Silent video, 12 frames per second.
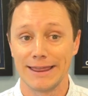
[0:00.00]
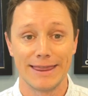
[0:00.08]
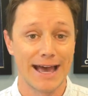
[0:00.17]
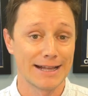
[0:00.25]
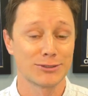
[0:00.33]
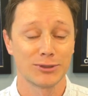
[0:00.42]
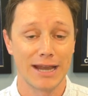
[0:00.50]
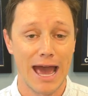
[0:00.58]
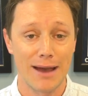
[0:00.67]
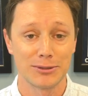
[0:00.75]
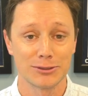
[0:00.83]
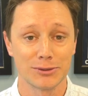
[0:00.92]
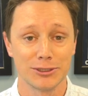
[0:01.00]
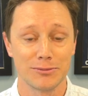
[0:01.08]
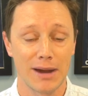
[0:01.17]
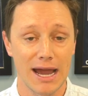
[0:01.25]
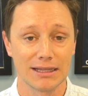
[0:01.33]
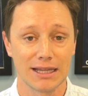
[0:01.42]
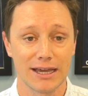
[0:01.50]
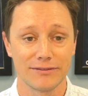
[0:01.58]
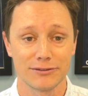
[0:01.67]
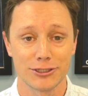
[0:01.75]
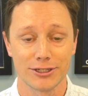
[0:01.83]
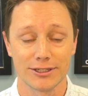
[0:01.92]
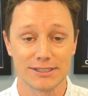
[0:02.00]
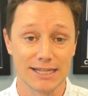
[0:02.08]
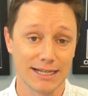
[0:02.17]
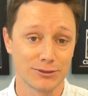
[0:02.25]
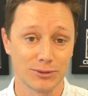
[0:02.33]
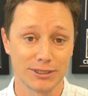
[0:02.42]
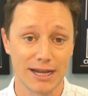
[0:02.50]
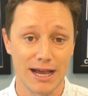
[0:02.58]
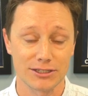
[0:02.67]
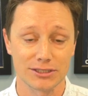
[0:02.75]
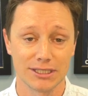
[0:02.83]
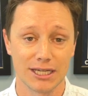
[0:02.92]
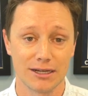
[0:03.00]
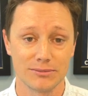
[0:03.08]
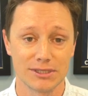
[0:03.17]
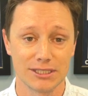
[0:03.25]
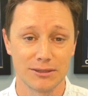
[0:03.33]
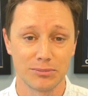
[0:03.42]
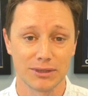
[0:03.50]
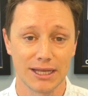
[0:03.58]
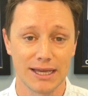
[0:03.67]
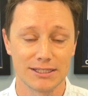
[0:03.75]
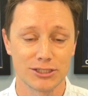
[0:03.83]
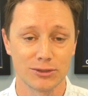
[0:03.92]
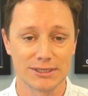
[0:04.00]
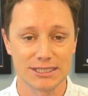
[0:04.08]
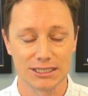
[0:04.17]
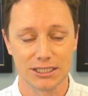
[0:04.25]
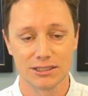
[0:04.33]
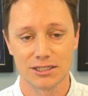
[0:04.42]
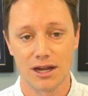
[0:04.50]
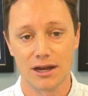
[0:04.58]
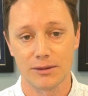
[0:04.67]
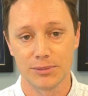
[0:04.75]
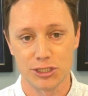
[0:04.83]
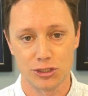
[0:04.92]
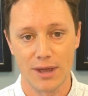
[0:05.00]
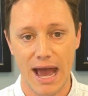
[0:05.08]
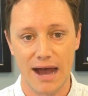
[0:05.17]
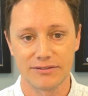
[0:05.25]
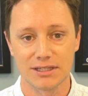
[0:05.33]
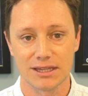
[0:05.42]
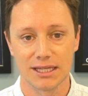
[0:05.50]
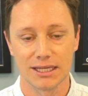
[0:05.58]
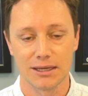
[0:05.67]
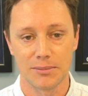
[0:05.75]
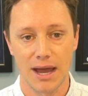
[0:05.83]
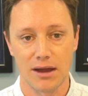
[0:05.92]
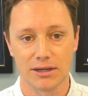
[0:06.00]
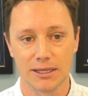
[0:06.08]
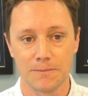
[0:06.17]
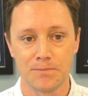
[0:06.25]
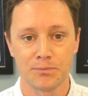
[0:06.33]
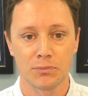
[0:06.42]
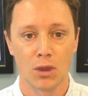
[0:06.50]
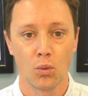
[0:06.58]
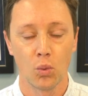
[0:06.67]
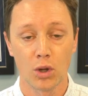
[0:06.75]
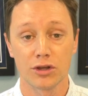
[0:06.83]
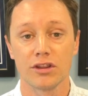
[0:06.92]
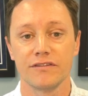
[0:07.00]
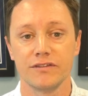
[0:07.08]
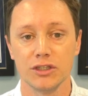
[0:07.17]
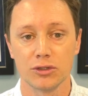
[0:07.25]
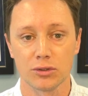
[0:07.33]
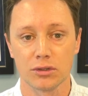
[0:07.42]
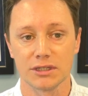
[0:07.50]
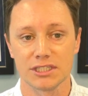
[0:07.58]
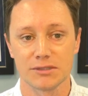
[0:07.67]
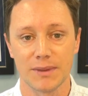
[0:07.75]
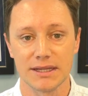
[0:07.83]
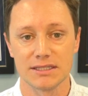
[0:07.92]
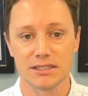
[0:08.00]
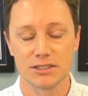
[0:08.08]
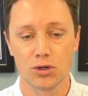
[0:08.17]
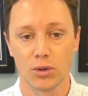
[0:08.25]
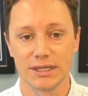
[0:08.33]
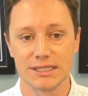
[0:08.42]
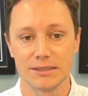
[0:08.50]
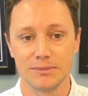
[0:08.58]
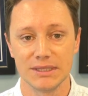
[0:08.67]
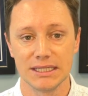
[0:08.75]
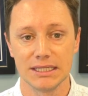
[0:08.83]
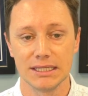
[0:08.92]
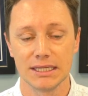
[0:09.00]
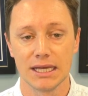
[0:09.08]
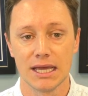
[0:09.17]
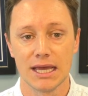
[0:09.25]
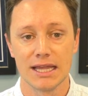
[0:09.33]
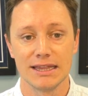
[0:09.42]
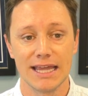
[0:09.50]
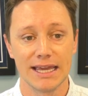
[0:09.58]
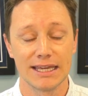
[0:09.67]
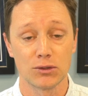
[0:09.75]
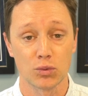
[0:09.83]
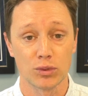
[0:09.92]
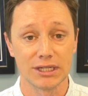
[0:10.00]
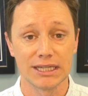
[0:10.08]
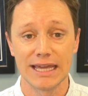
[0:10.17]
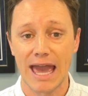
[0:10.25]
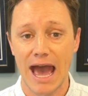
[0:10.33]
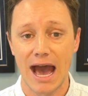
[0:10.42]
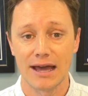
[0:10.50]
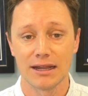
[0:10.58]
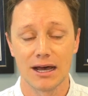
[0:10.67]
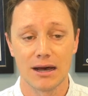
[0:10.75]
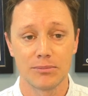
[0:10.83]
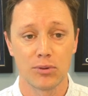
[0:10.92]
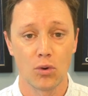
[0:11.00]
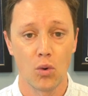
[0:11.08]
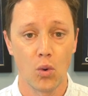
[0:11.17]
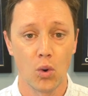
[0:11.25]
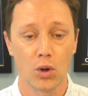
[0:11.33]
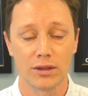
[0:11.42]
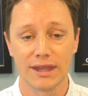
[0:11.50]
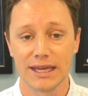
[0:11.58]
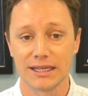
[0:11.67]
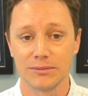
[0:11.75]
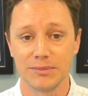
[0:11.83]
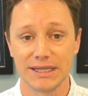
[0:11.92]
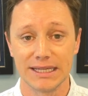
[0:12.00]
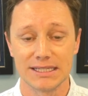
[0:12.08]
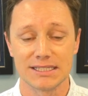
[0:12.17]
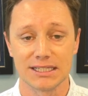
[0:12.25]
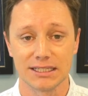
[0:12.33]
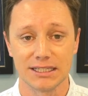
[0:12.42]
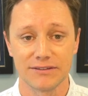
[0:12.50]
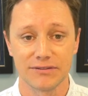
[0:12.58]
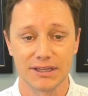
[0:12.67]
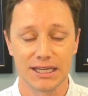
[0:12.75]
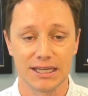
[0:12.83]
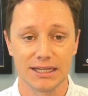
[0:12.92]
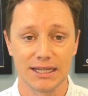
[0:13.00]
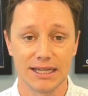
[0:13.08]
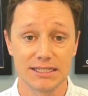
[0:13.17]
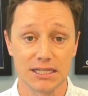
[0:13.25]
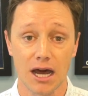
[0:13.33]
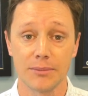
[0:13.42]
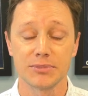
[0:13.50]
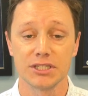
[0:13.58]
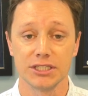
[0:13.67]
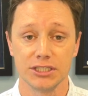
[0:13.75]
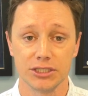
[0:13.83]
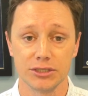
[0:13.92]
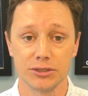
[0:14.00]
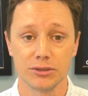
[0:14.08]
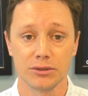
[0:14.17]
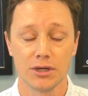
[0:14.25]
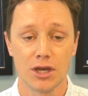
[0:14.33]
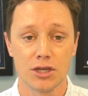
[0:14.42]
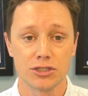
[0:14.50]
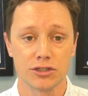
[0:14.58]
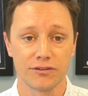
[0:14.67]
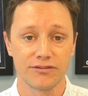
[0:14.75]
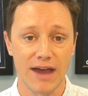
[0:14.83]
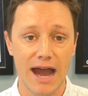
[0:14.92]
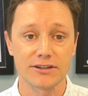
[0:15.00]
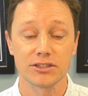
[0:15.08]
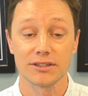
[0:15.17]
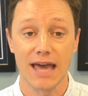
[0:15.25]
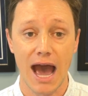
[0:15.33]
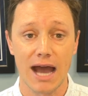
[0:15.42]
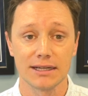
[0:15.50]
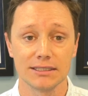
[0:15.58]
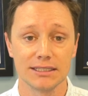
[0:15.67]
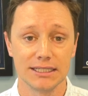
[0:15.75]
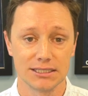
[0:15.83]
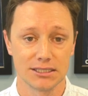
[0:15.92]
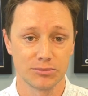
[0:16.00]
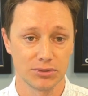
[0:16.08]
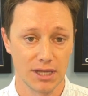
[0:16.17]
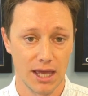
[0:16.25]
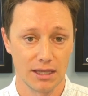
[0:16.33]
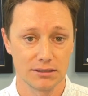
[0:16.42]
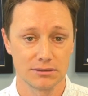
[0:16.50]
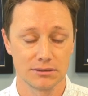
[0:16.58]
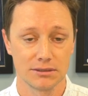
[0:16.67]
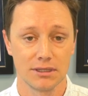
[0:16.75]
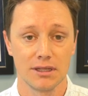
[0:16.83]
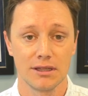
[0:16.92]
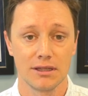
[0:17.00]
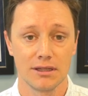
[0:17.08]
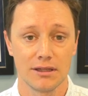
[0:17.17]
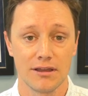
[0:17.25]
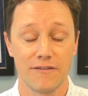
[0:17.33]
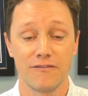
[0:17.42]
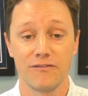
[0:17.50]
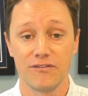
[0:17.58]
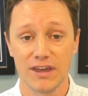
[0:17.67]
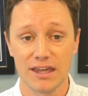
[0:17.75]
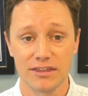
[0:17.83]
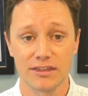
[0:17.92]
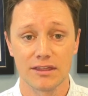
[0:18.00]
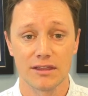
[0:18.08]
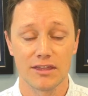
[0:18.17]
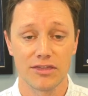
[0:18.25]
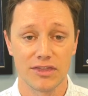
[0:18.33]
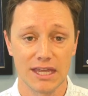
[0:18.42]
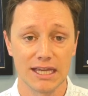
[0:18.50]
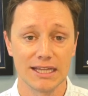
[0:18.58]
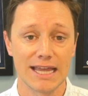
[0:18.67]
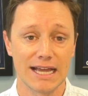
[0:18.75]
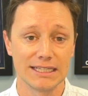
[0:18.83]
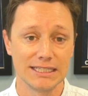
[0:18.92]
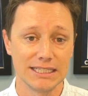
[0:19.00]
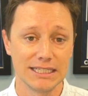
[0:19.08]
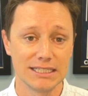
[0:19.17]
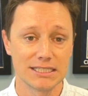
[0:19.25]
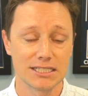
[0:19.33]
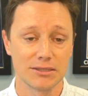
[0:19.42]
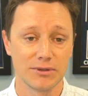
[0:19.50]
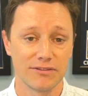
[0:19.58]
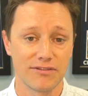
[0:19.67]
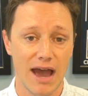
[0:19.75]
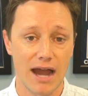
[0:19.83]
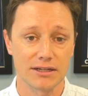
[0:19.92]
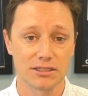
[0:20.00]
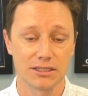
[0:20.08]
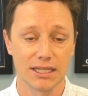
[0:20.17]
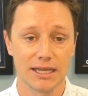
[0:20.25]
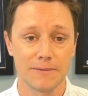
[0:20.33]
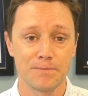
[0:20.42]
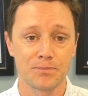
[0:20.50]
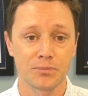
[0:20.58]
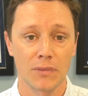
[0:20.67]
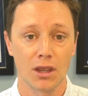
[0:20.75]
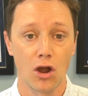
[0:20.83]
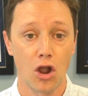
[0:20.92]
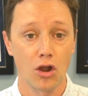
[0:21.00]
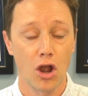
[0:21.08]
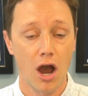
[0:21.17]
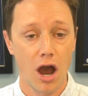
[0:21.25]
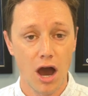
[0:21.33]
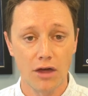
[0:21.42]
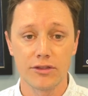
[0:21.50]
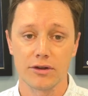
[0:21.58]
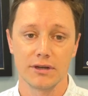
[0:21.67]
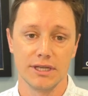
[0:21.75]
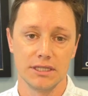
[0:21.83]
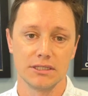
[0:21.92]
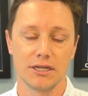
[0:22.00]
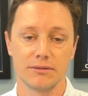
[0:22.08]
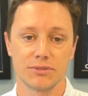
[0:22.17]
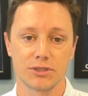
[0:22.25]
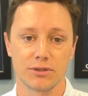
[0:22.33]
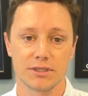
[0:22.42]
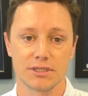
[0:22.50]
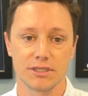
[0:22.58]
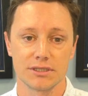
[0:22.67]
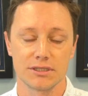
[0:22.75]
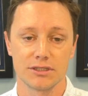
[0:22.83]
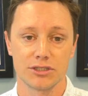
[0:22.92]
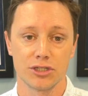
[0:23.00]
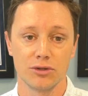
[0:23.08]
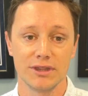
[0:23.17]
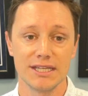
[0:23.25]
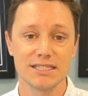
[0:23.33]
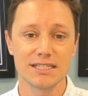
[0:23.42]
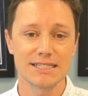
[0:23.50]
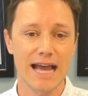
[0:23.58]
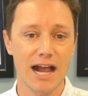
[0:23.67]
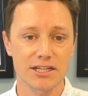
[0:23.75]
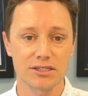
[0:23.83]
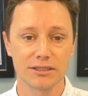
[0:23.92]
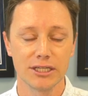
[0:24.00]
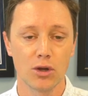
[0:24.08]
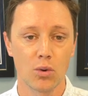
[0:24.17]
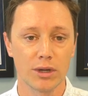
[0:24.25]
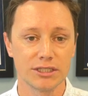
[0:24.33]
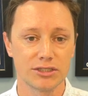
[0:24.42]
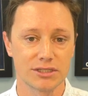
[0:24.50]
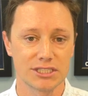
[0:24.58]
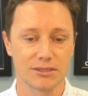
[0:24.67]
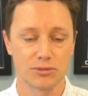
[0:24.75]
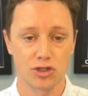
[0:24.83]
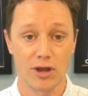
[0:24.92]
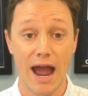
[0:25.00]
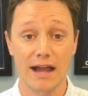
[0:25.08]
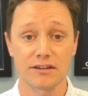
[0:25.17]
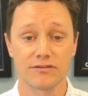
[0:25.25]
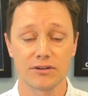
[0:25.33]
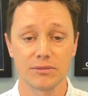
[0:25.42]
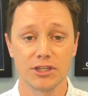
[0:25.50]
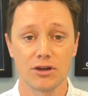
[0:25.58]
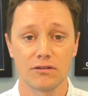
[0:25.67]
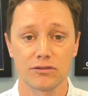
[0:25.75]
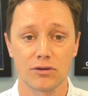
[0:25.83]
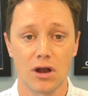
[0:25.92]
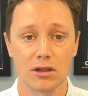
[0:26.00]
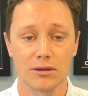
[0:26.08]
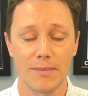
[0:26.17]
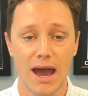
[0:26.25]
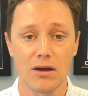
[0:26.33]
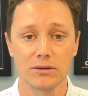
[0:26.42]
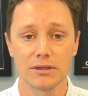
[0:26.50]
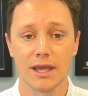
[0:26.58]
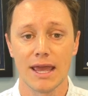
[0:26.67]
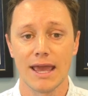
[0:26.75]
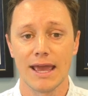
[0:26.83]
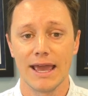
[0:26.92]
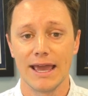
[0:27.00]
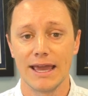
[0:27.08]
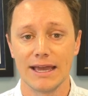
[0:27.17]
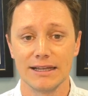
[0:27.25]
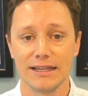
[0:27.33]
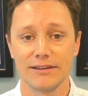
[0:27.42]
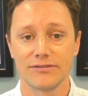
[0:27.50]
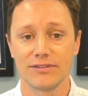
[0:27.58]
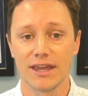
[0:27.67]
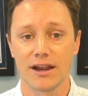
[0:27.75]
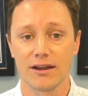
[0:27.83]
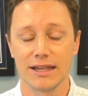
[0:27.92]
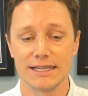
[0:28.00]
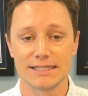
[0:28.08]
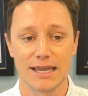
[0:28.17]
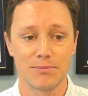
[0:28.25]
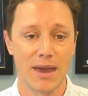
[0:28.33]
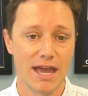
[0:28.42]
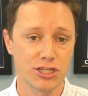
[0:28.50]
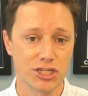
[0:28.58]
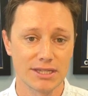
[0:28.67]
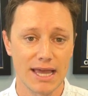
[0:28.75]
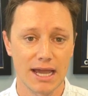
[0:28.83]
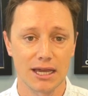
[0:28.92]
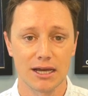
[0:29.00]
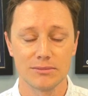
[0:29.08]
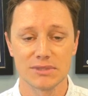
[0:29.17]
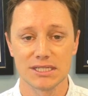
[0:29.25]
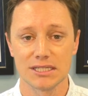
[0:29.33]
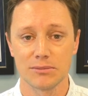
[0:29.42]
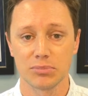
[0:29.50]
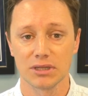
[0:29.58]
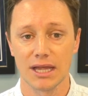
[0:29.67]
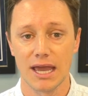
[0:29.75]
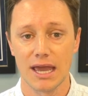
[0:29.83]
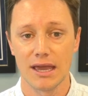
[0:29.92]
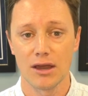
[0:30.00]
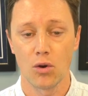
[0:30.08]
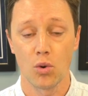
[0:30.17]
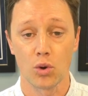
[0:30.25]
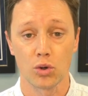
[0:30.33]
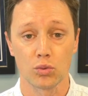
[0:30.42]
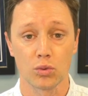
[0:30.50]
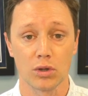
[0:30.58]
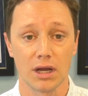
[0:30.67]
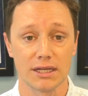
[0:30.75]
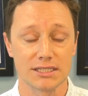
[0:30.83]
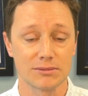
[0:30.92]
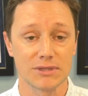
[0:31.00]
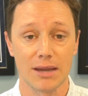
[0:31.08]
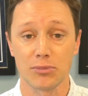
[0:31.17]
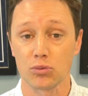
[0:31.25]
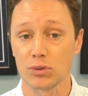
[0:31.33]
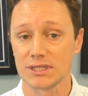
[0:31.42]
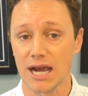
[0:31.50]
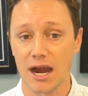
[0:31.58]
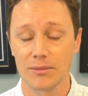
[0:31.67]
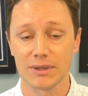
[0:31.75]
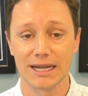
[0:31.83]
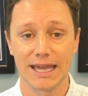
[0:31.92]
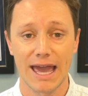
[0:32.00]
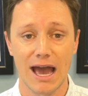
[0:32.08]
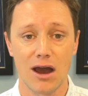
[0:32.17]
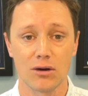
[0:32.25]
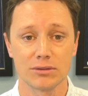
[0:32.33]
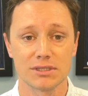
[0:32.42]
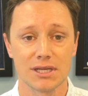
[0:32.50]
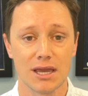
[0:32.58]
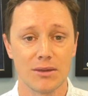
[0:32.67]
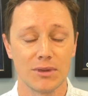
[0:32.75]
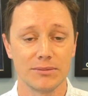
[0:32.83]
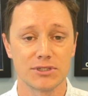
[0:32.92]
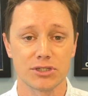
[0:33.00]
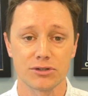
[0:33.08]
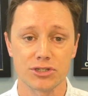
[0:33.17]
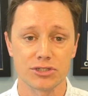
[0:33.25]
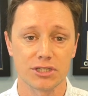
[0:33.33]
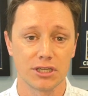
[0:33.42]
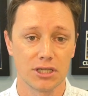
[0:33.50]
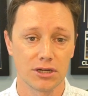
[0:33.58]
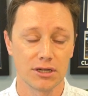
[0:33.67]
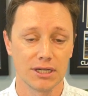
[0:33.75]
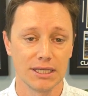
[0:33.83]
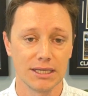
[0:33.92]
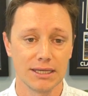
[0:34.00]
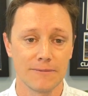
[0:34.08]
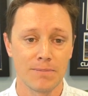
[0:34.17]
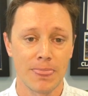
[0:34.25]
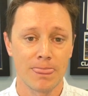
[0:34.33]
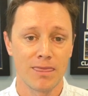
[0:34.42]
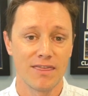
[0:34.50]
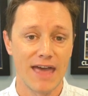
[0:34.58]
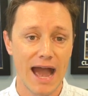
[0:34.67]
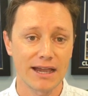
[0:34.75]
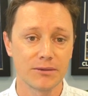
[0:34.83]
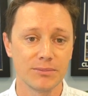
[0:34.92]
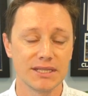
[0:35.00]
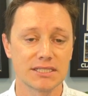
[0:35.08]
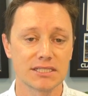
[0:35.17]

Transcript: that's what happens when you buy life insurance. That's when it actually comes into play. So it's a little dark, but you have to think about it. What are the funeral expenses going to be? They can really add up or they can be insignificant. It's up to you. So factor that into play. Fifth thing that needs to be factored in are other income sources. So this is actually going to subtract from the overall amount. And if there is a pension that comes into play or some type of retirement account, maybe Social Security, that can be